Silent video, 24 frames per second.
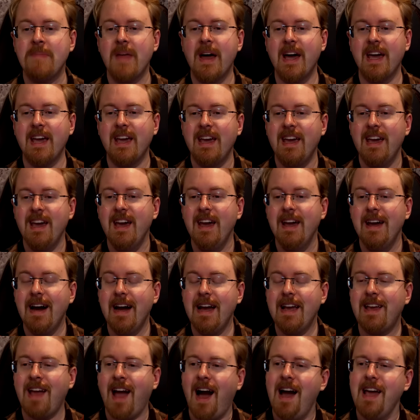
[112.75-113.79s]
I
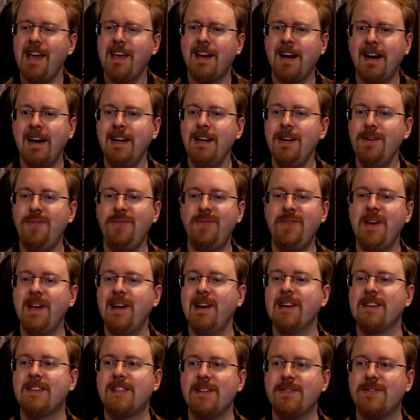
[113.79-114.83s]
kind of
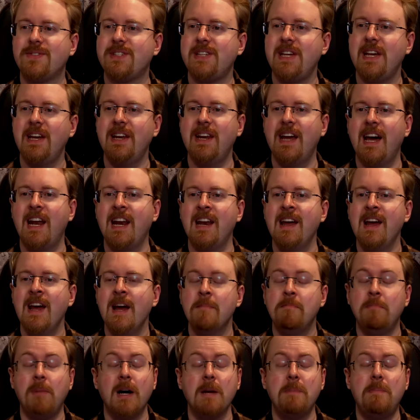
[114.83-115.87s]
feel as if CNN
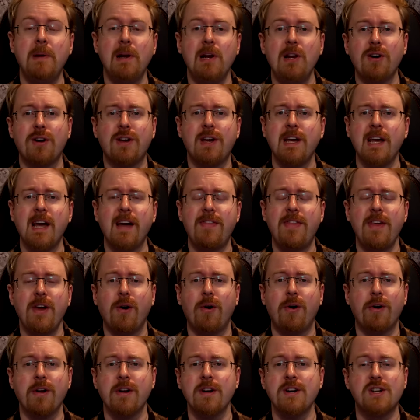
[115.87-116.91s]
might be looking at the
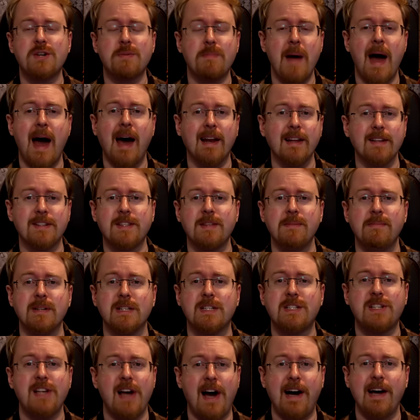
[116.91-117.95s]
orange man as the
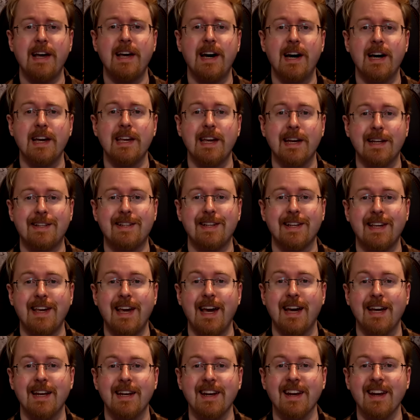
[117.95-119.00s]
messiah yet
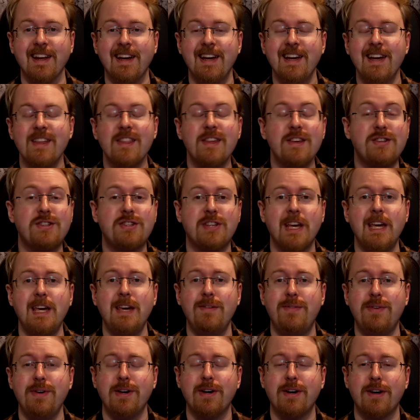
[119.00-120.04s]
again, the
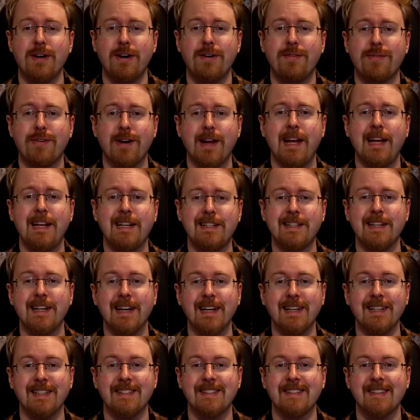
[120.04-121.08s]
savior of
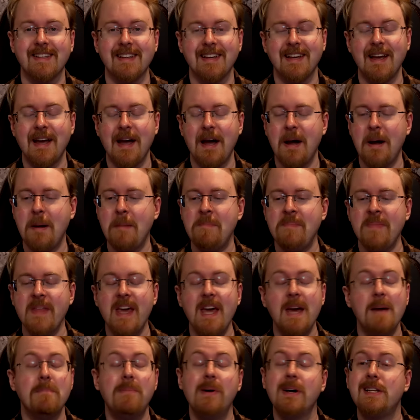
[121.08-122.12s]
ratings.
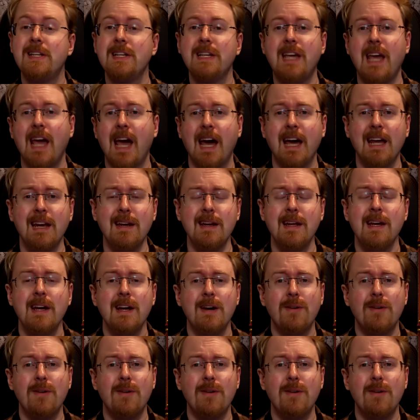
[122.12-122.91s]
But again,